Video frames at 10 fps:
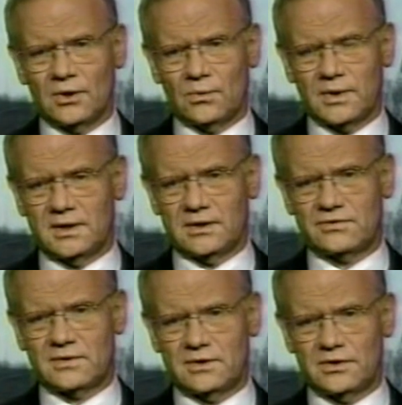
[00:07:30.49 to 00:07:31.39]
weightless
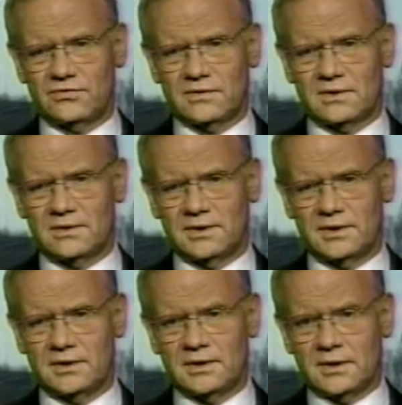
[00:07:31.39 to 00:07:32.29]
condition and
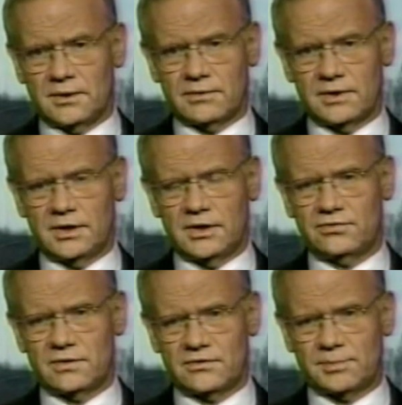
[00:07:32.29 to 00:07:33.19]
the
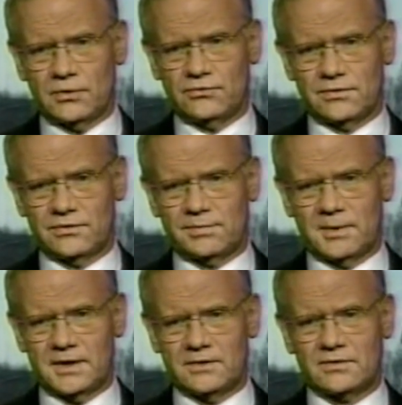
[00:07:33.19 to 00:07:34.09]
radiation exposure is
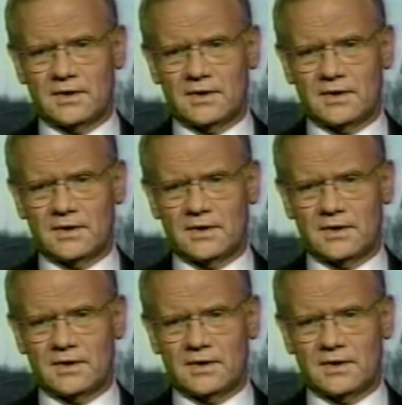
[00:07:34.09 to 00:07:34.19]
space.